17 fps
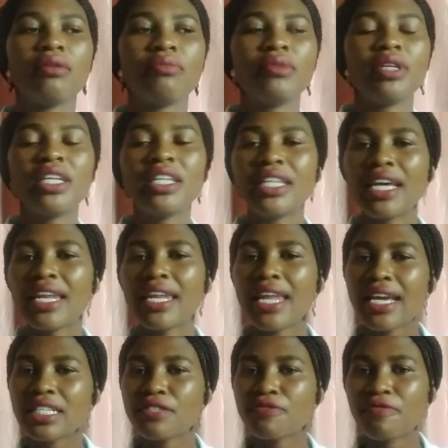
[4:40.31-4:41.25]
in the
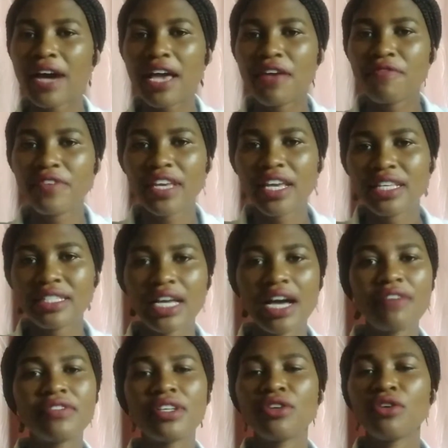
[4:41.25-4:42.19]
next 5 years
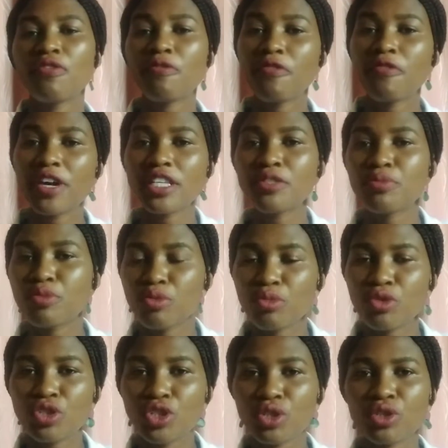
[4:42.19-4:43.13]
after your first
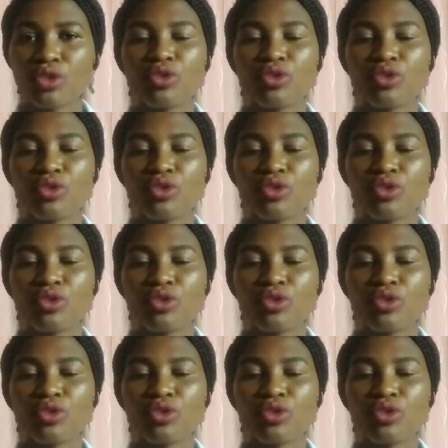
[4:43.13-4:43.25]
promotion,